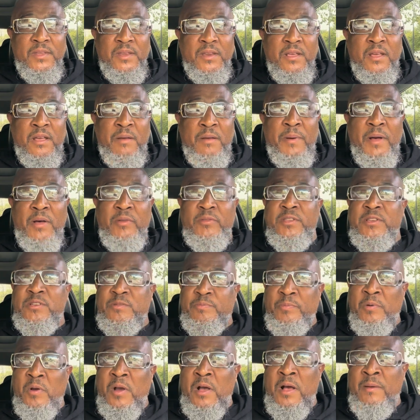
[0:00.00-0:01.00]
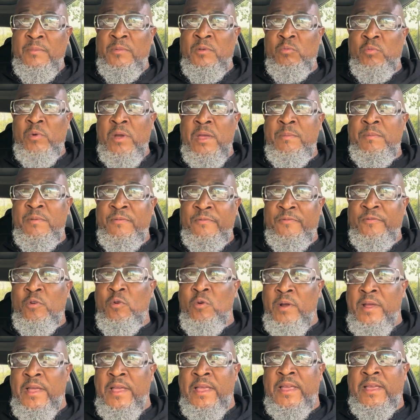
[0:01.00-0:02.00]
about this problem way
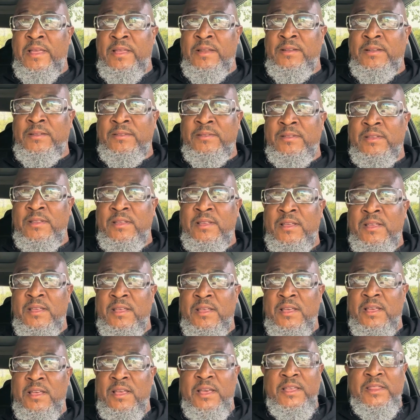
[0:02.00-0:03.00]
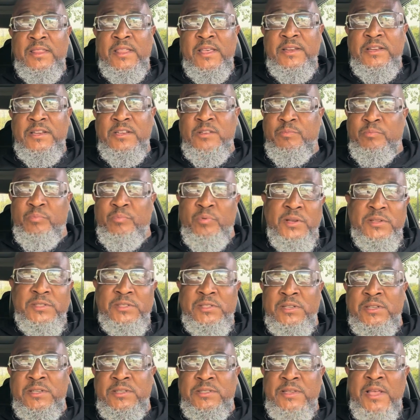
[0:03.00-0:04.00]
beforehand and they just
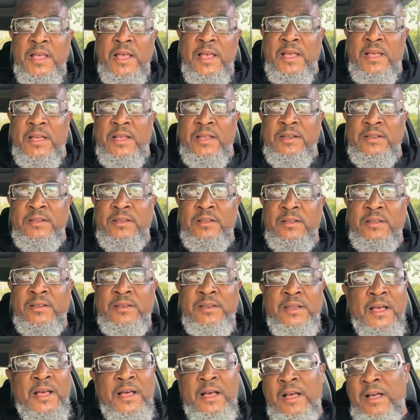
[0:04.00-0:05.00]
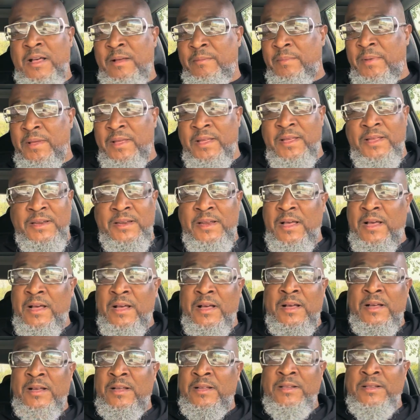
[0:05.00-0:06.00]
brushed it aside. Nah, man,
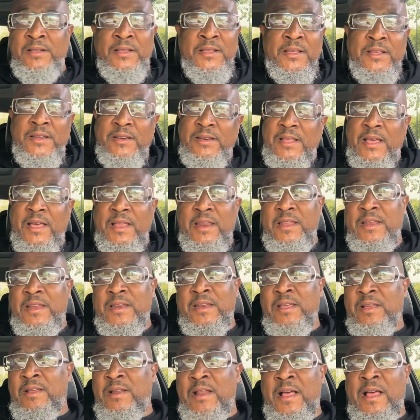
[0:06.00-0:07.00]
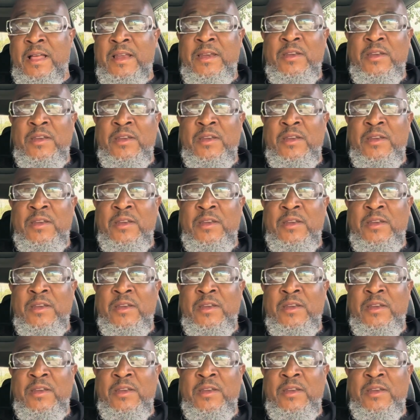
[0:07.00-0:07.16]
nah, that ain't it. I